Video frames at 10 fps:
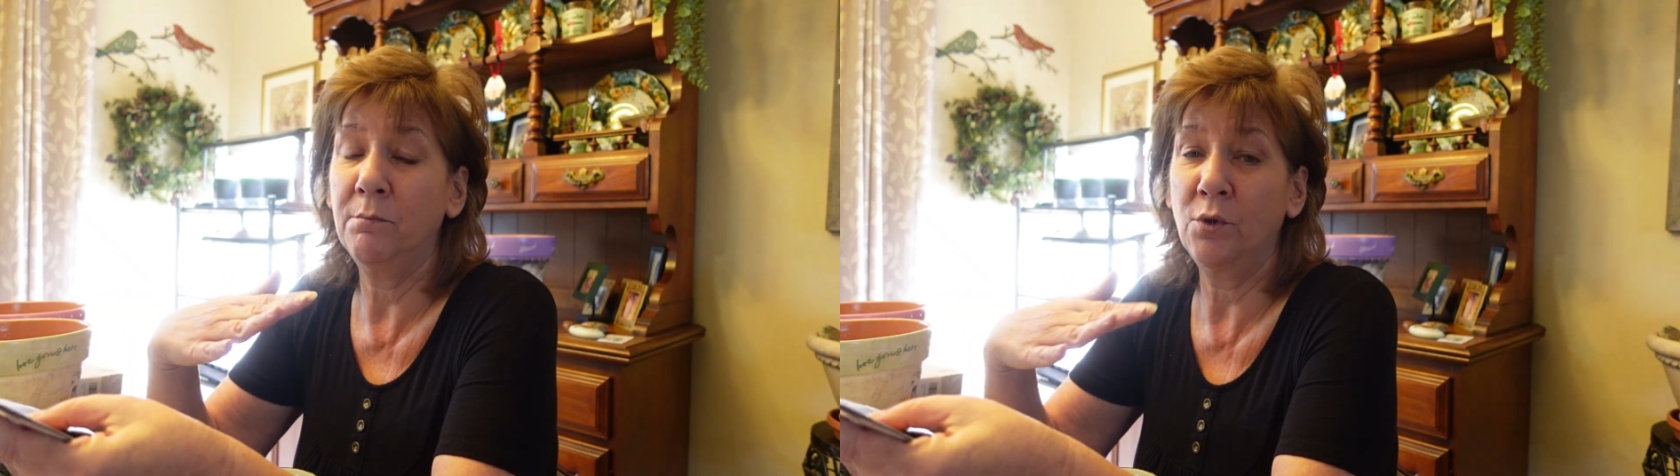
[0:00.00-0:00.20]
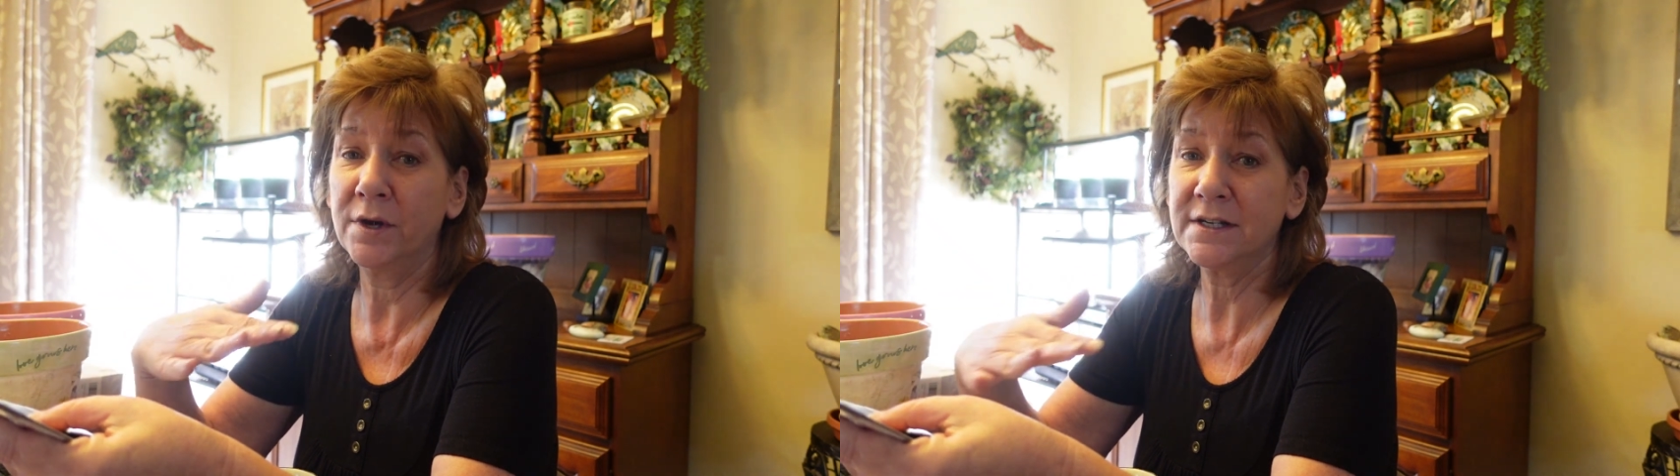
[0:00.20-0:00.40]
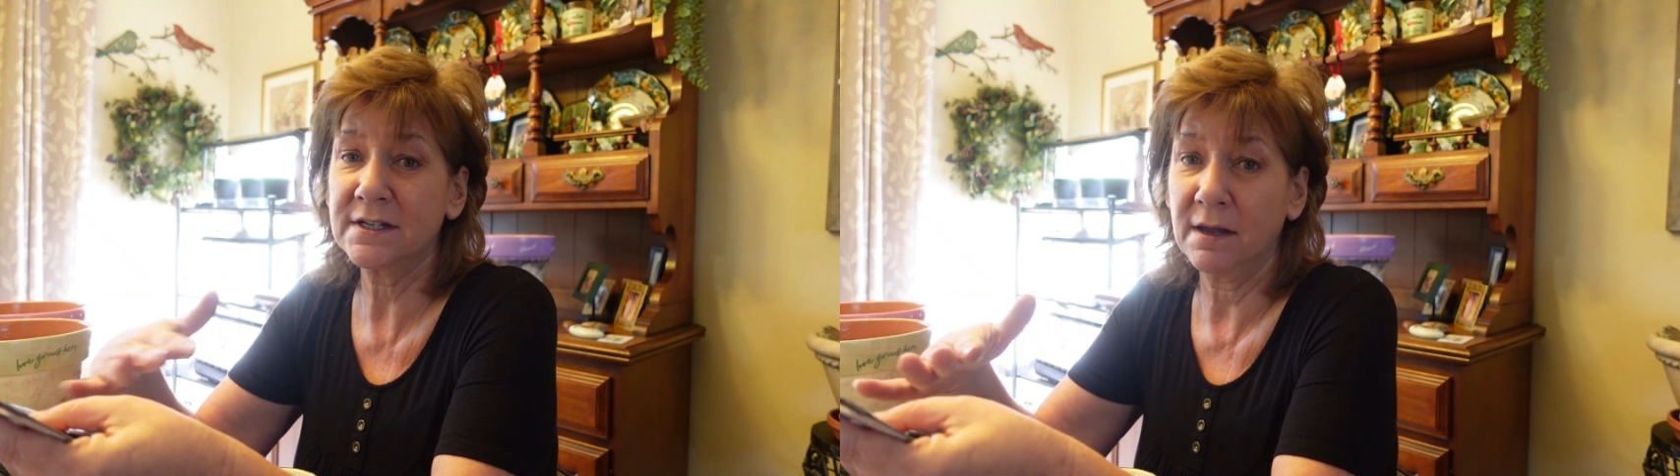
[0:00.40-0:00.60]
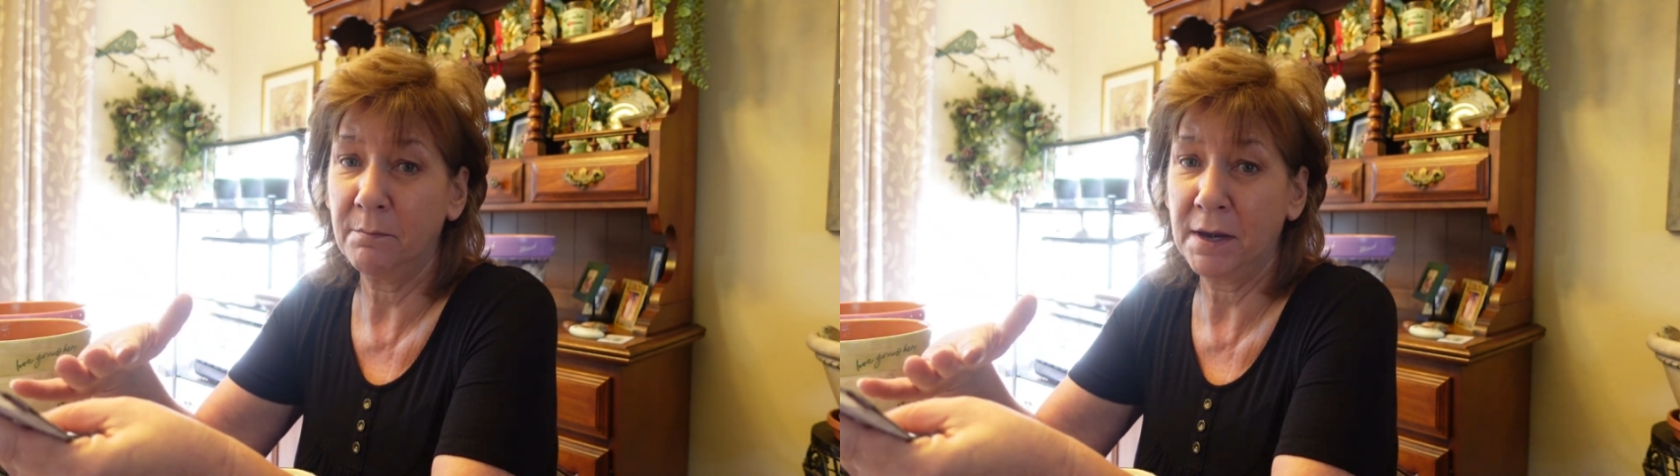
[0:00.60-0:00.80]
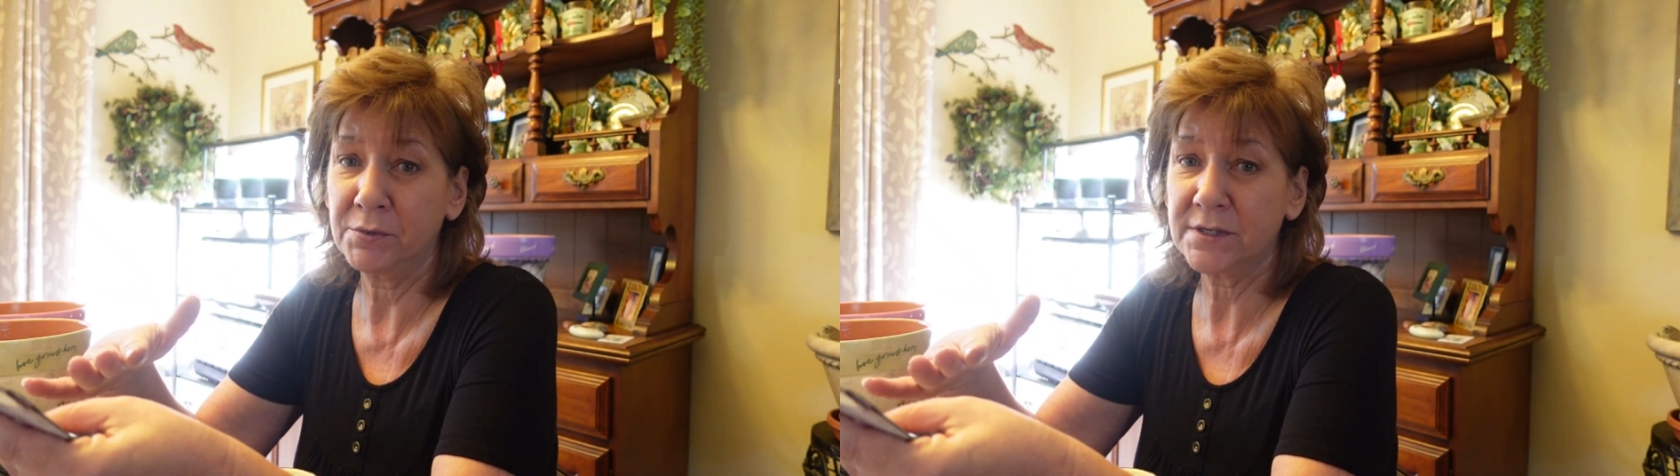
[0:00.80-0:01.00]
moist
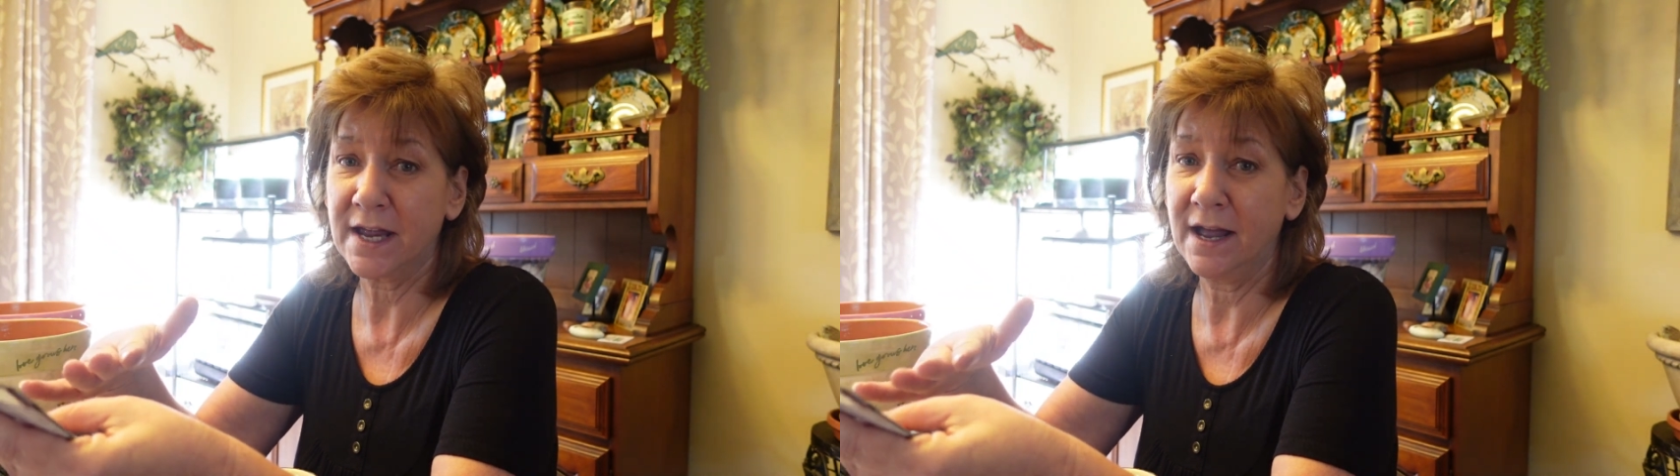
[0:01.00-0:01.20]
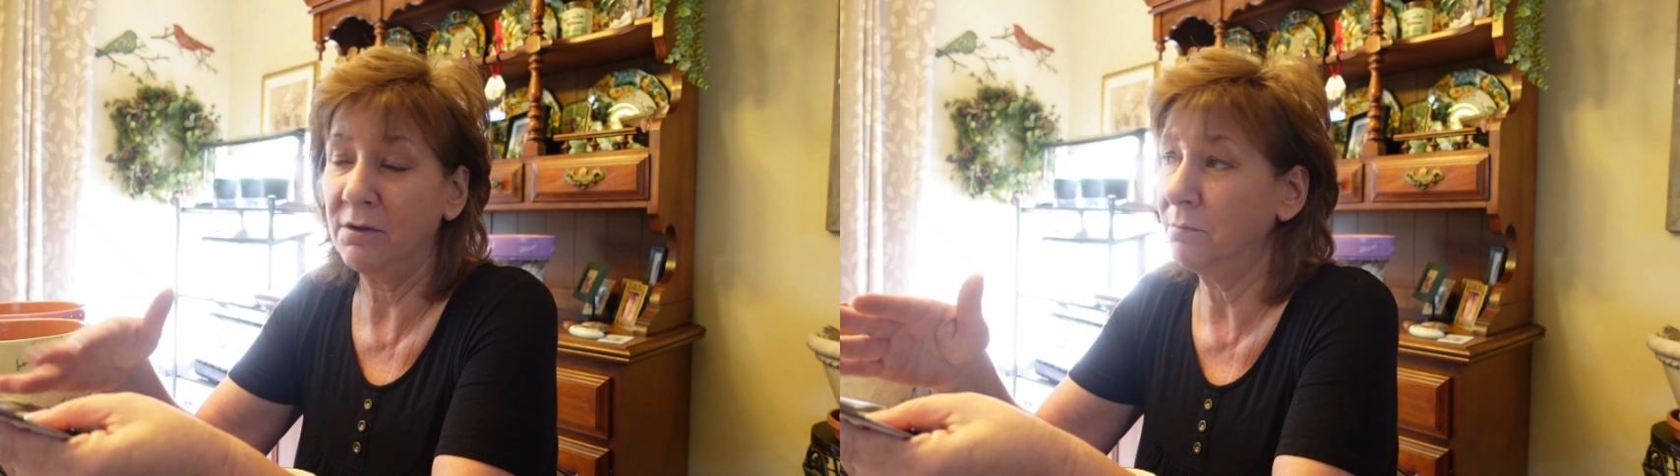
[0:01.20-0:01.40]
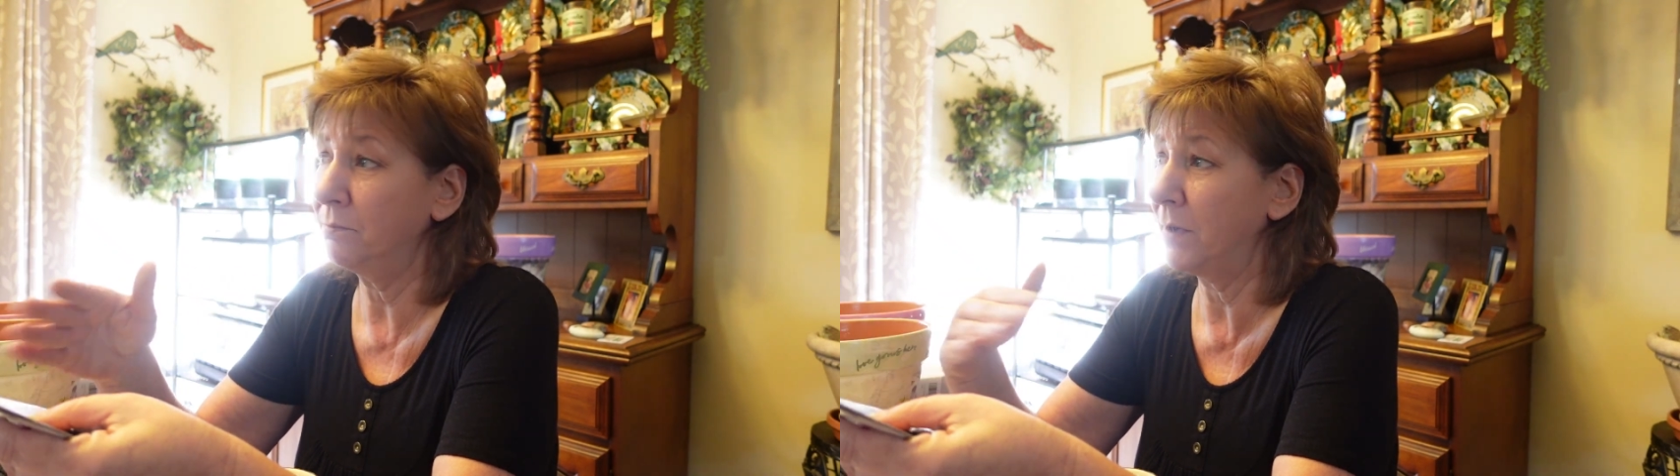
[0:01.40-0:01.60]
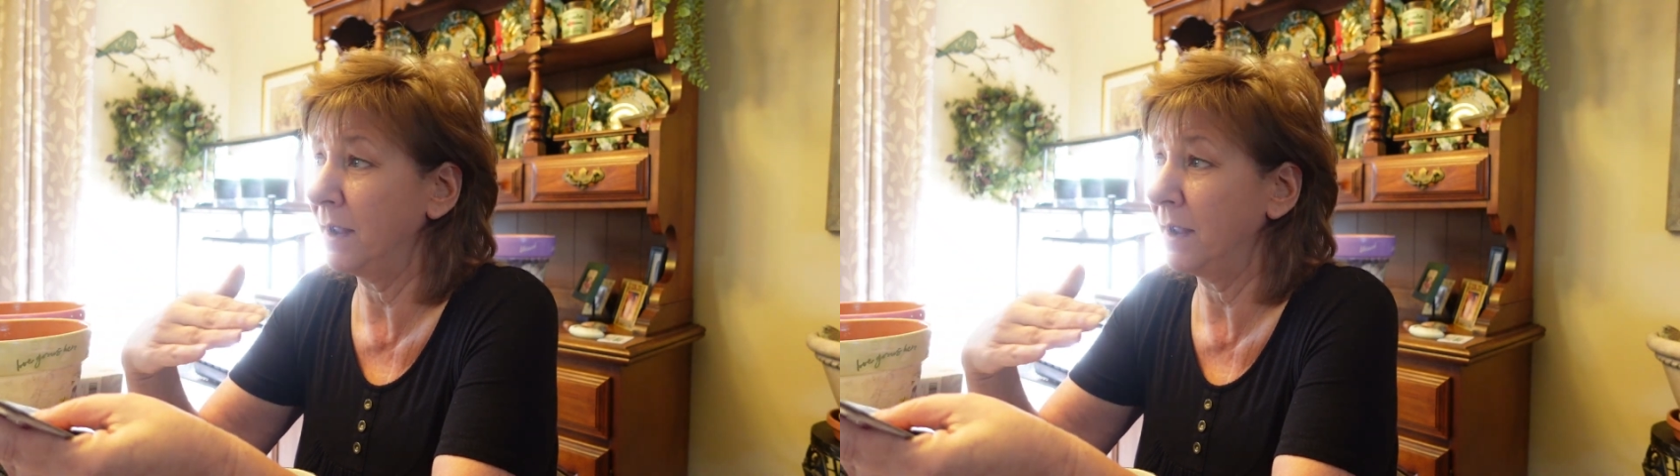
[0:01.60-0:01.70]
paper towel.